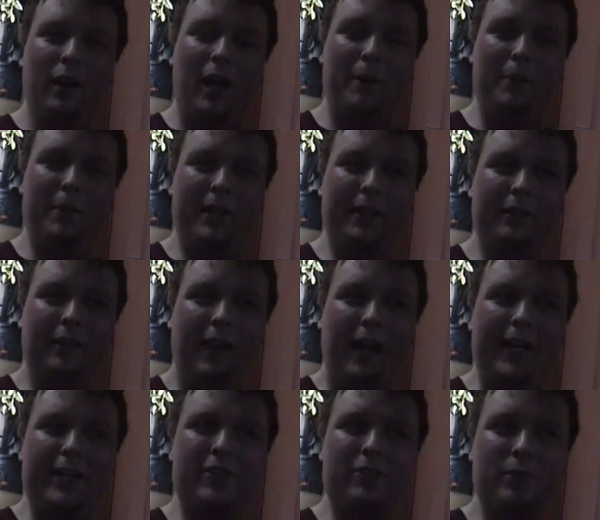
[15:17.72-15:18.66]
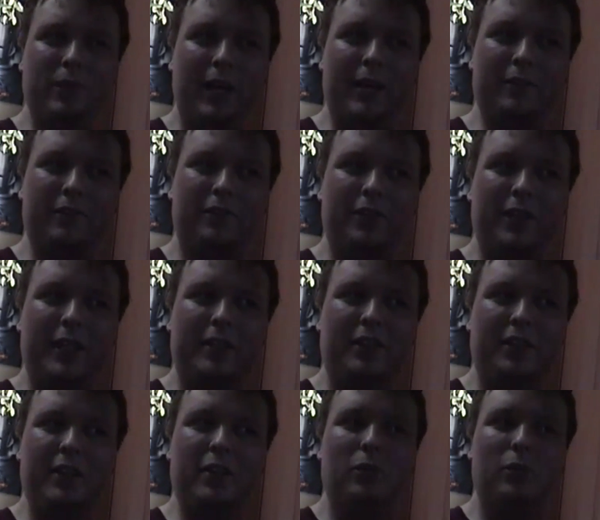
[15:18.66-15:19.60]
I mean, I do not
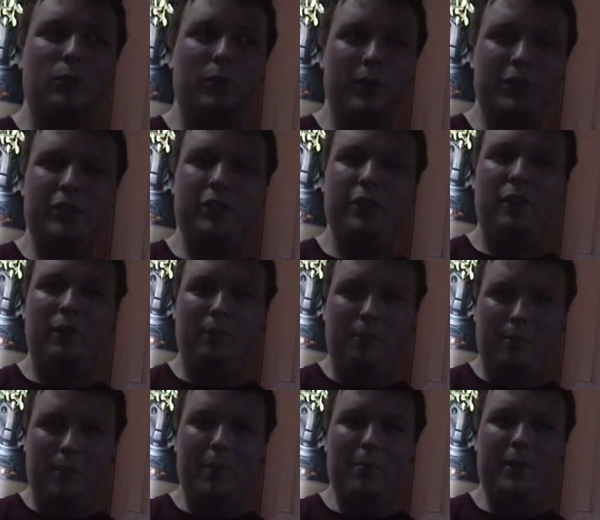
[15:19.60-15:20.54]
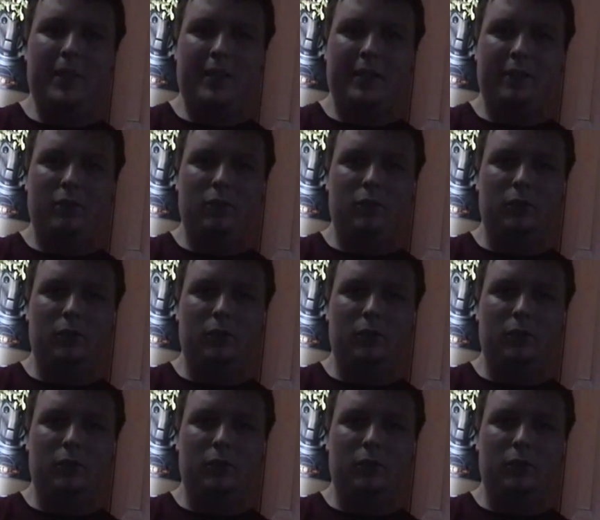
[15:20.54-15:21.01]
think the original Mummy,